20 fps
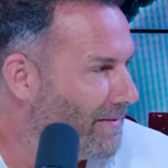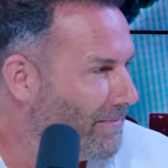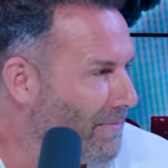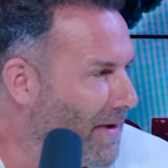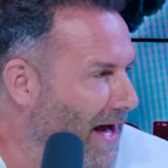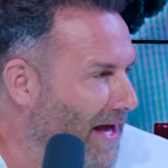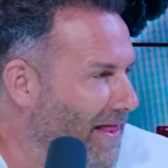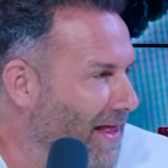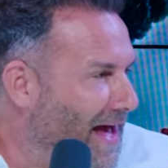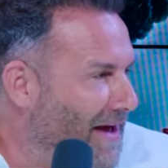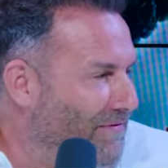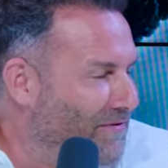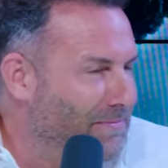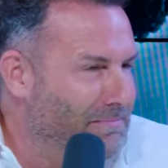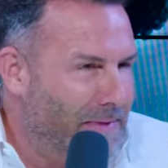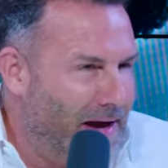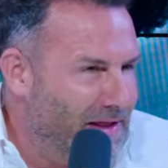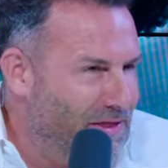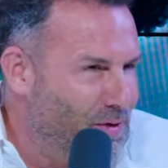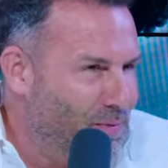My life,
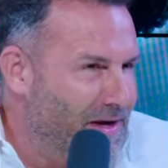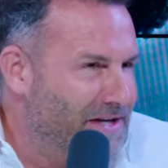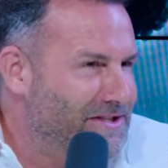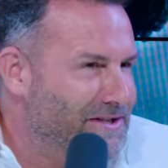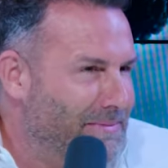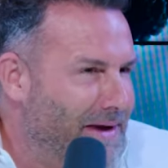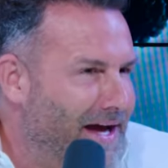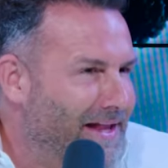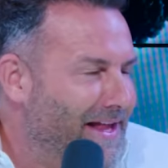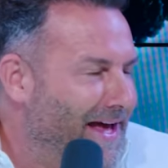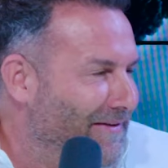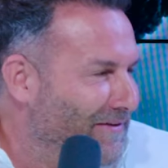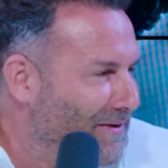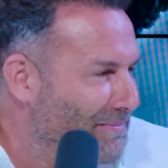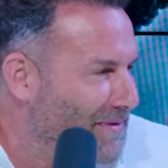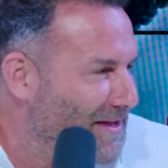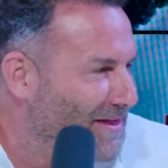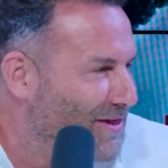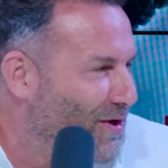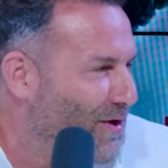my, the rest of my life
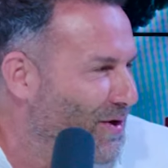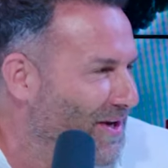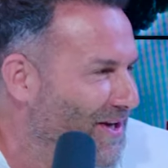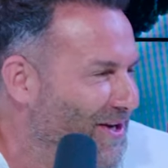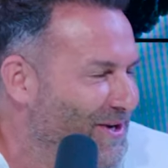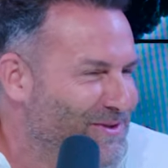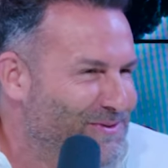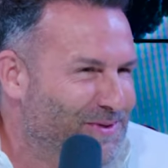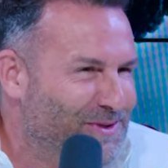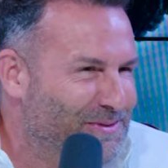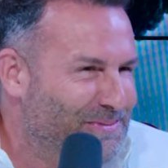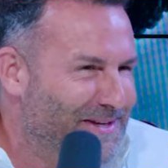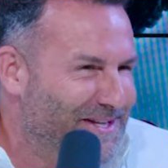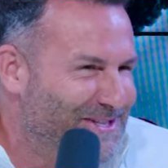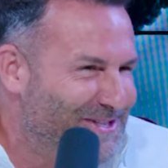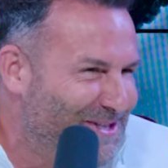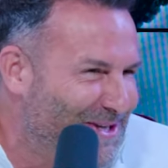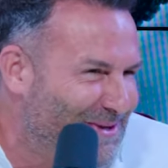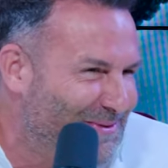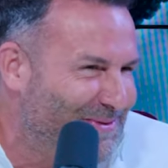could be 30 years, which means,
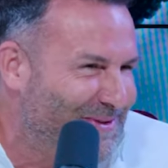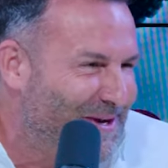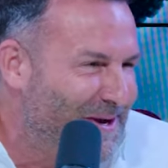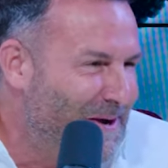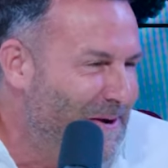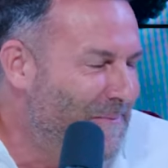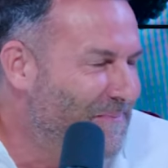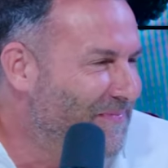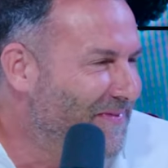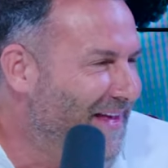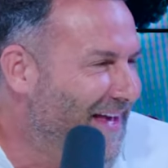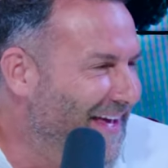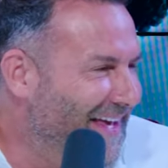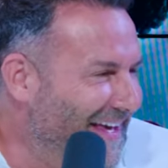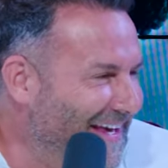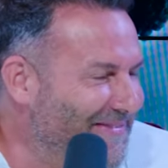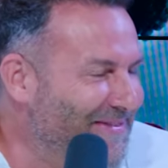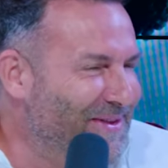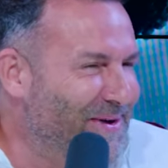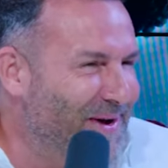dude,
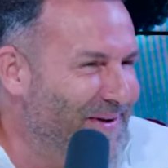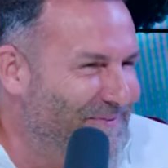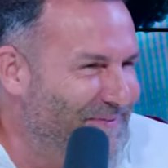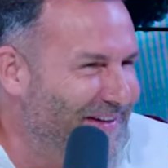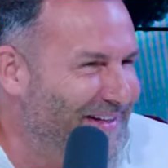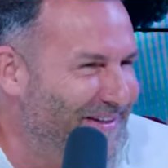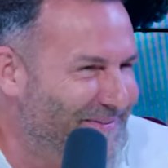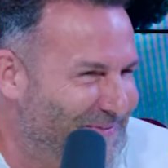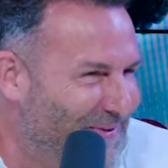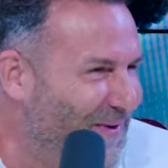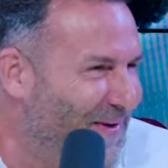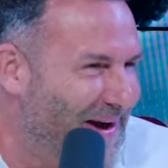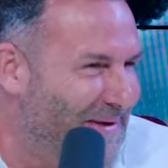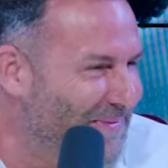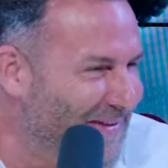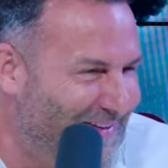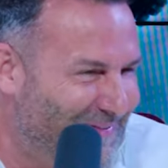even yeah. though I'm 54, I'm